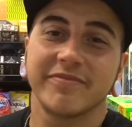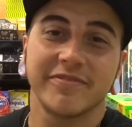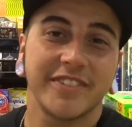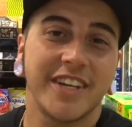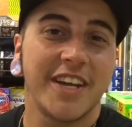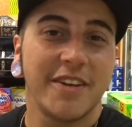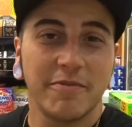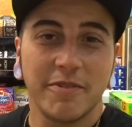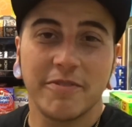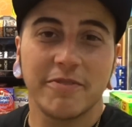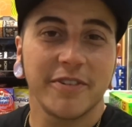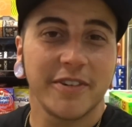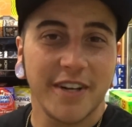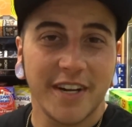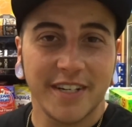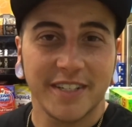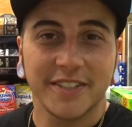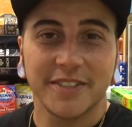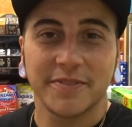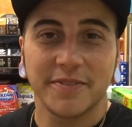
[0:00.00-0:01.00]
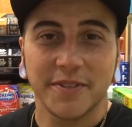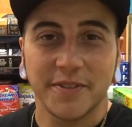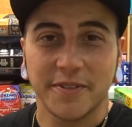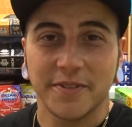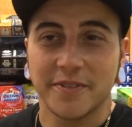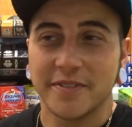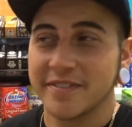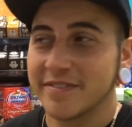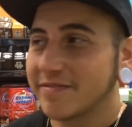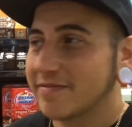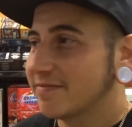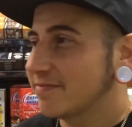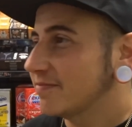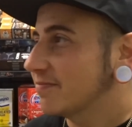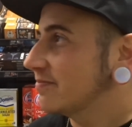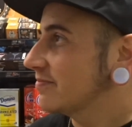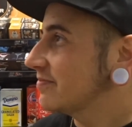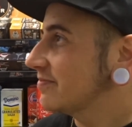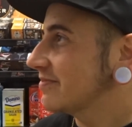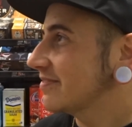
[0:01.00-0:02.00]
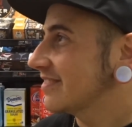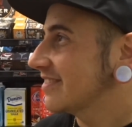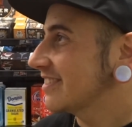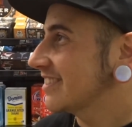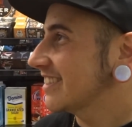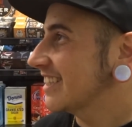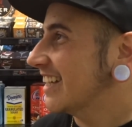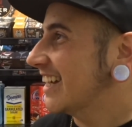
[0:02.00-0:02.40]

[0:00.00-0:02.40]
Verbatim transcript: And we forgot his food. But it's okay